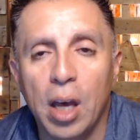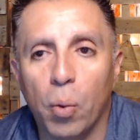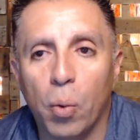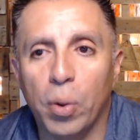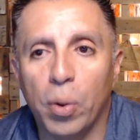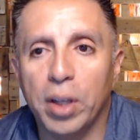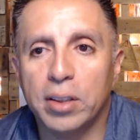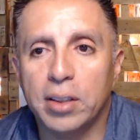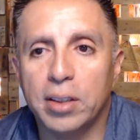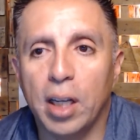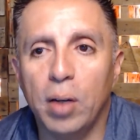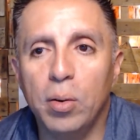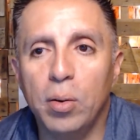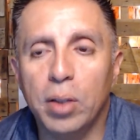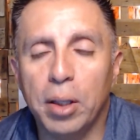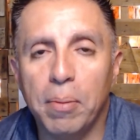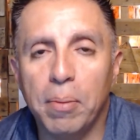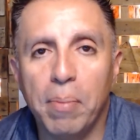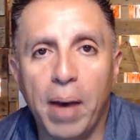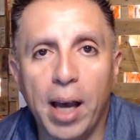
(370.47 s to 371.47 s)
when I start
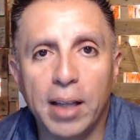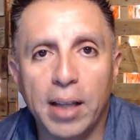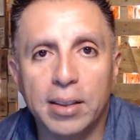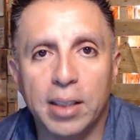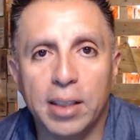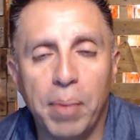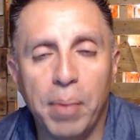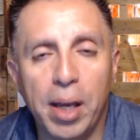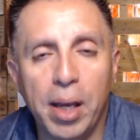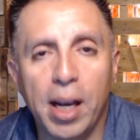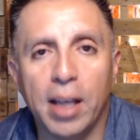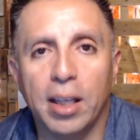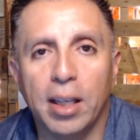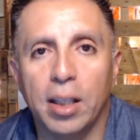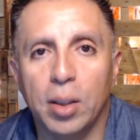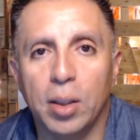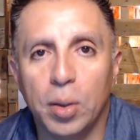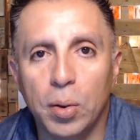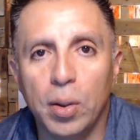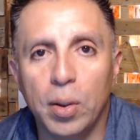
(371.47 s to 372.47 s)
looking back and say, "Man, I
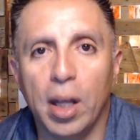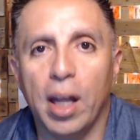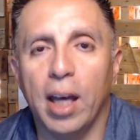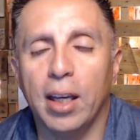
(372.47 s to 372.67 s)
can do that.